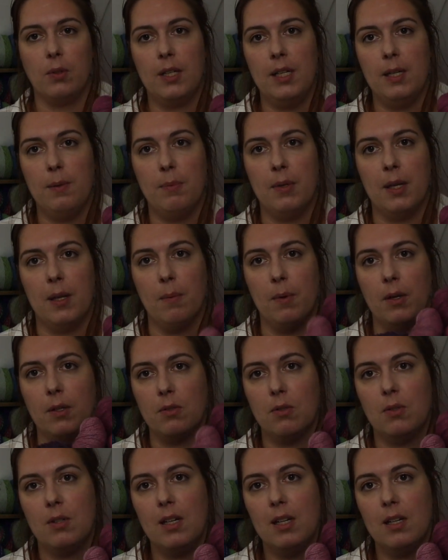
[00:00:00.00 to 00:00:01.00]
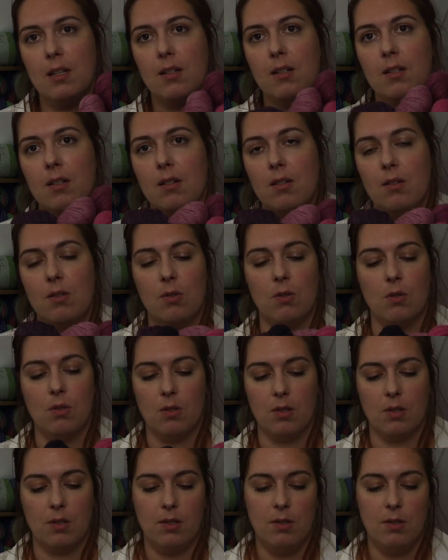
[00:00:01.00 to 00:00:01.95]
keep them all together or